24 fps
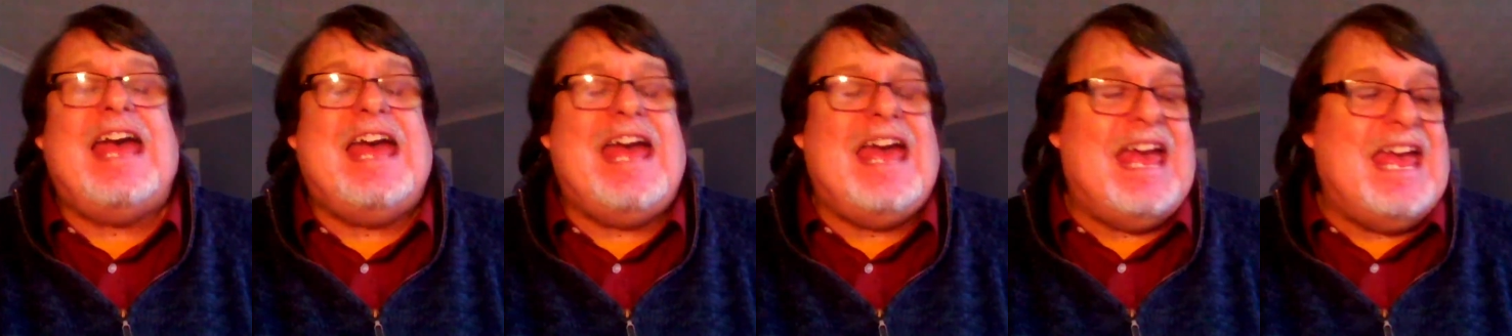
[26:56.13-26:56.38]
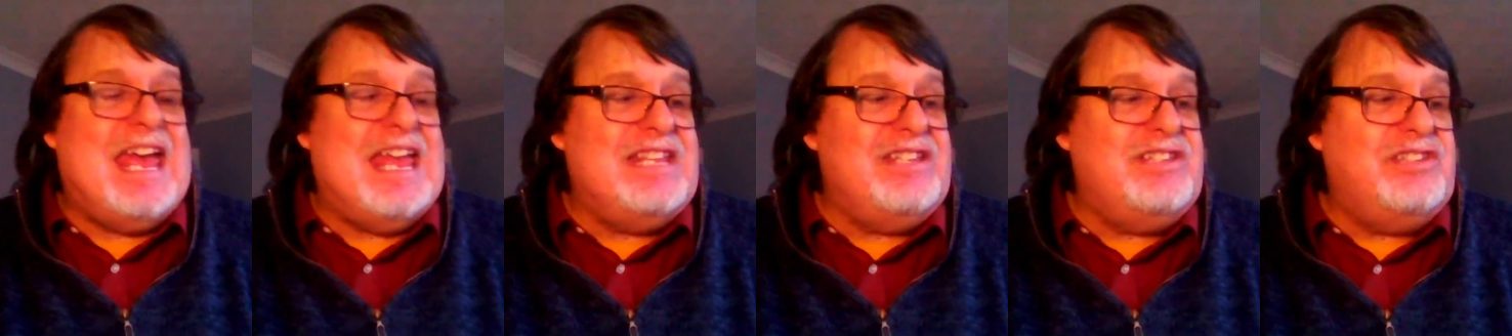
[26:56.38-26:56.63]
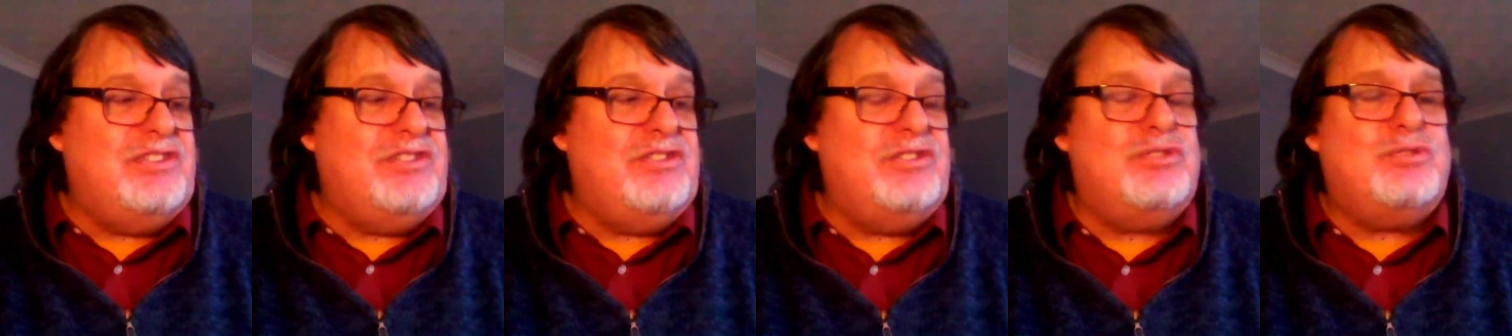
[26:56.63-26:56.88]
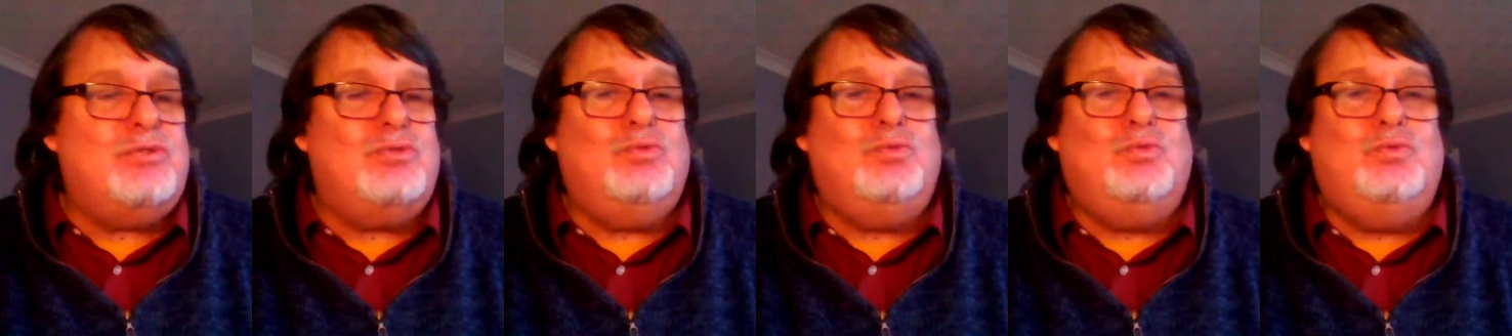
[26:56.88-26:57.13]

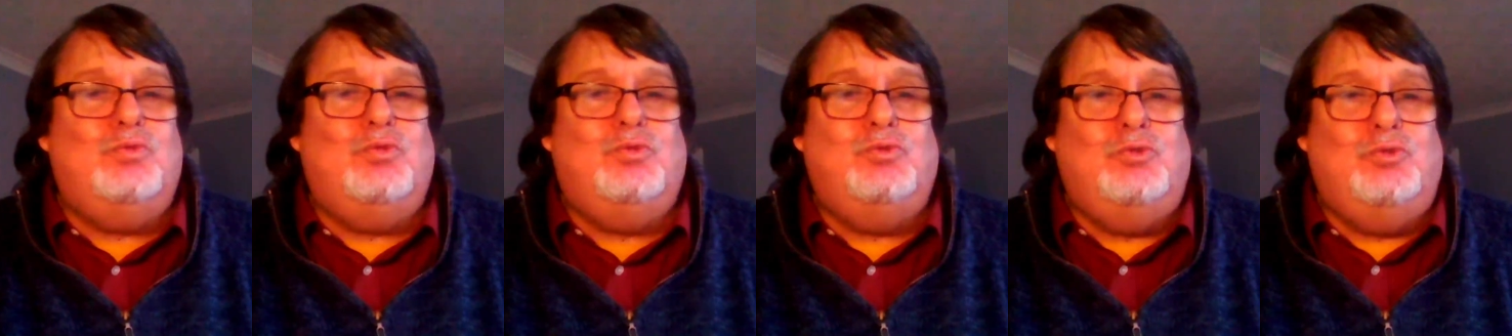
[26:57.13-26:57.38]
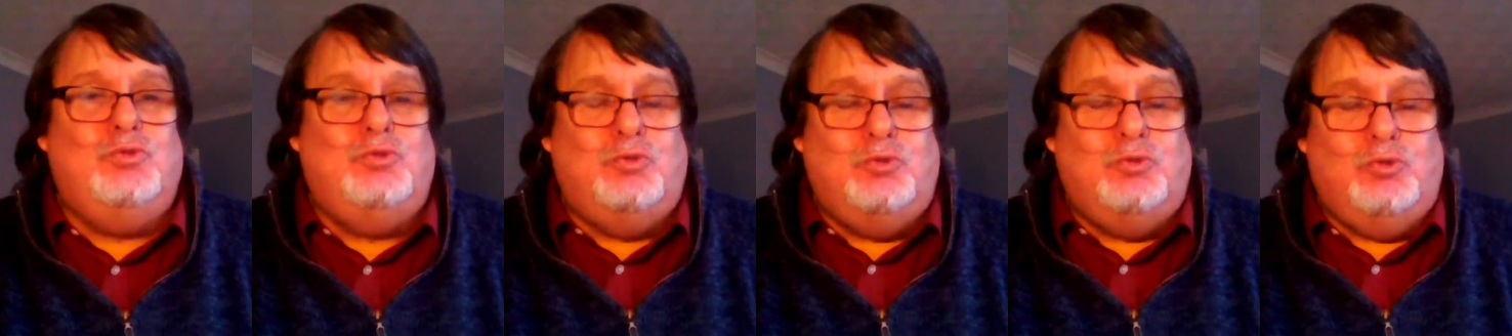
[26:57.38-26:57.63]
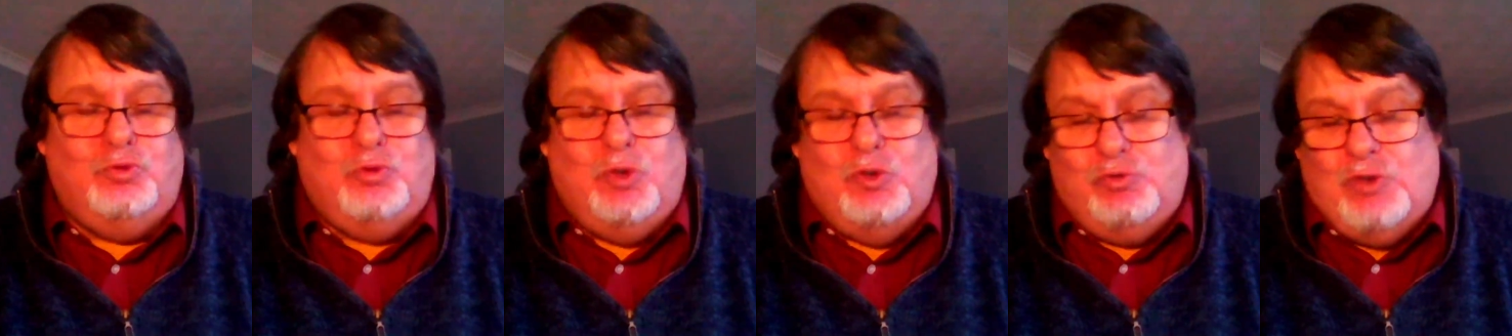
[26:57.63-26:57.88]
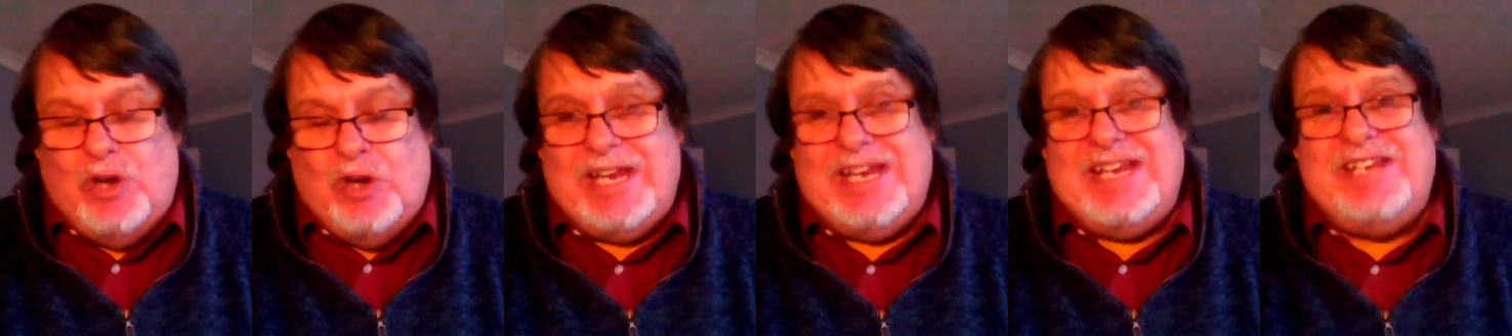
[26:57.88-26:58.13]
and
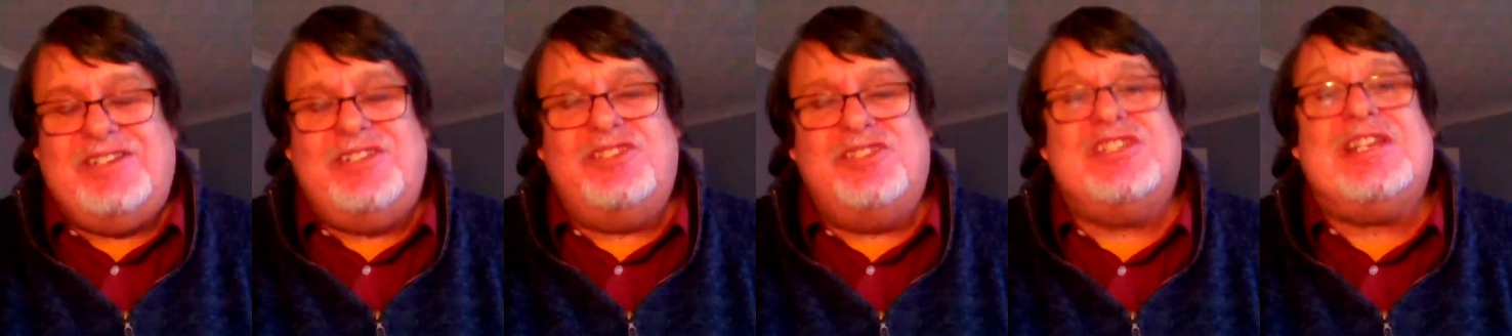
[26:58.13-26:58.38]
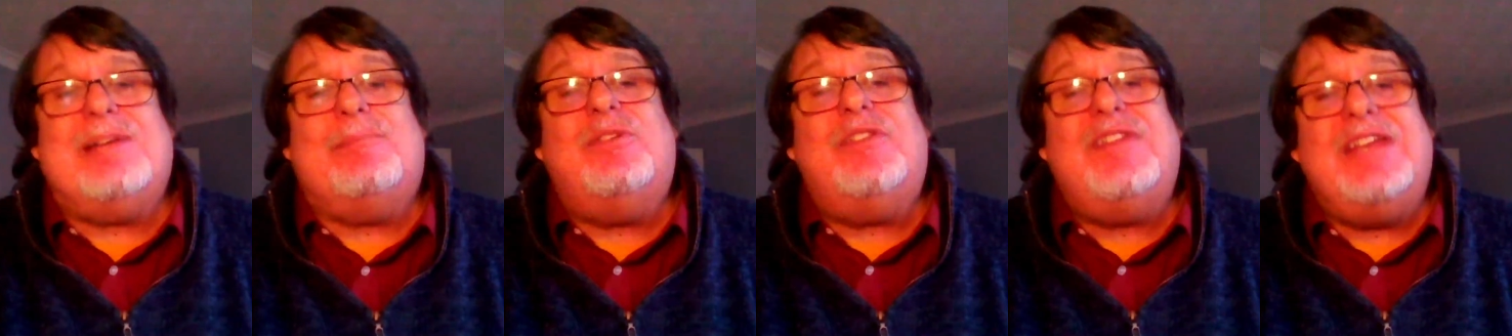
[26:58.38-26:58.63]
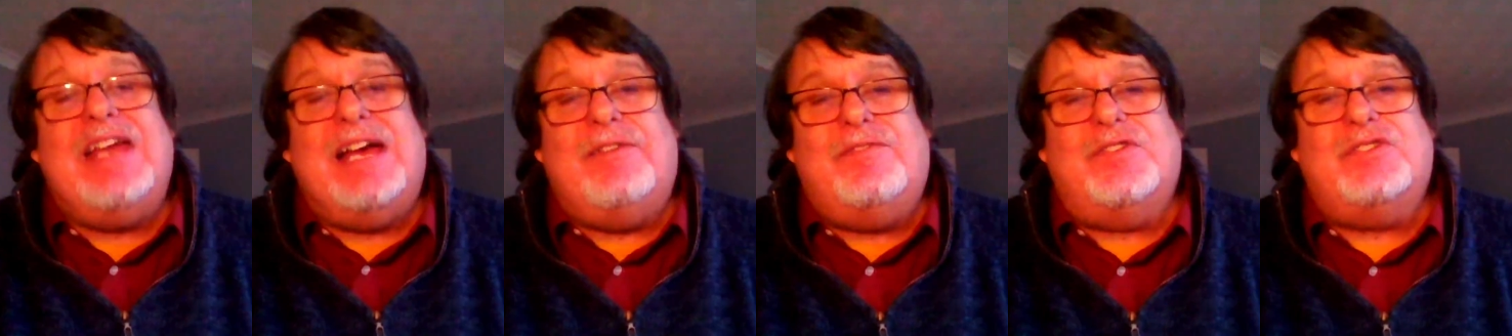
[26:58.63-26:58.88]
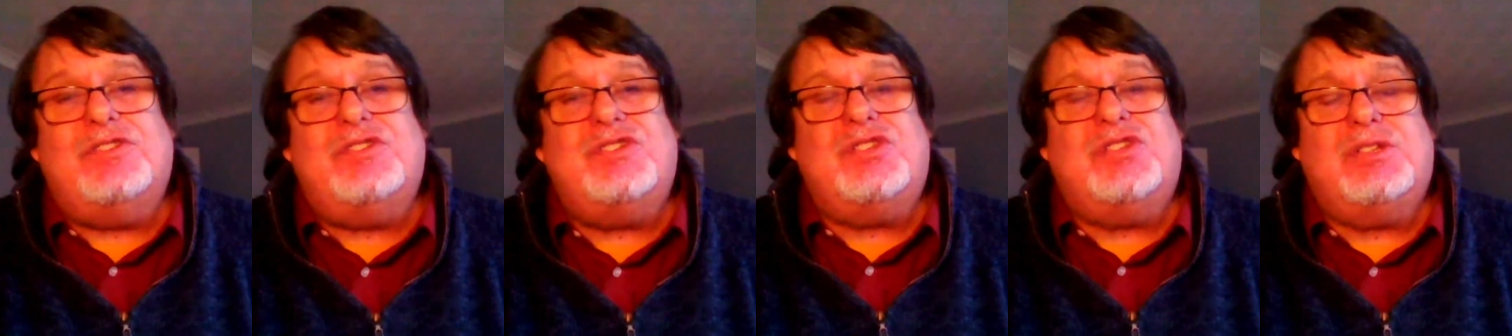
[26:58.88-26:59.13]
Reed and some of the
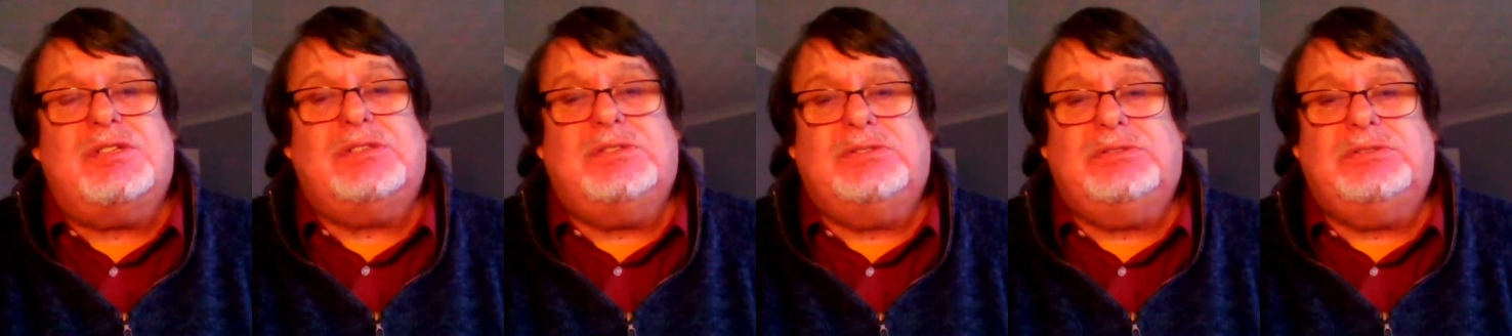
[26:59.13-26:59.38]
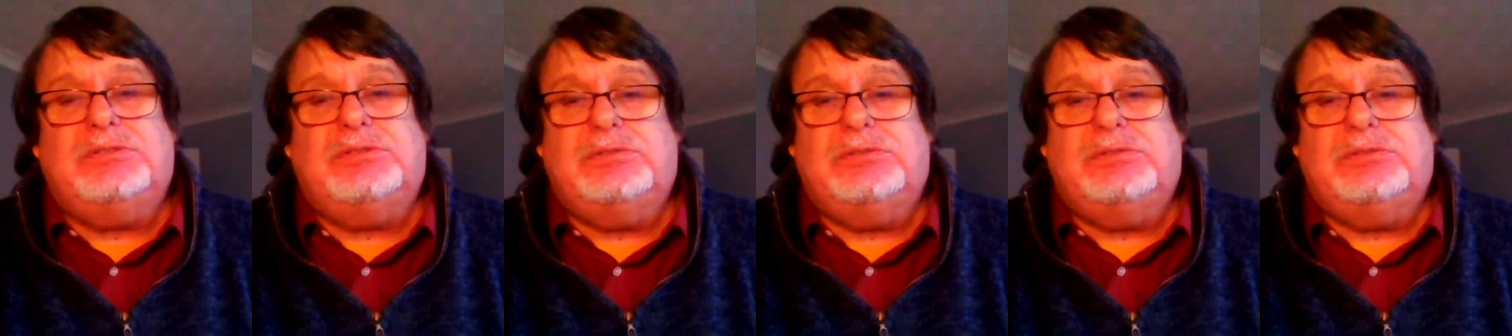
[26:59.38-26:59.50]
others.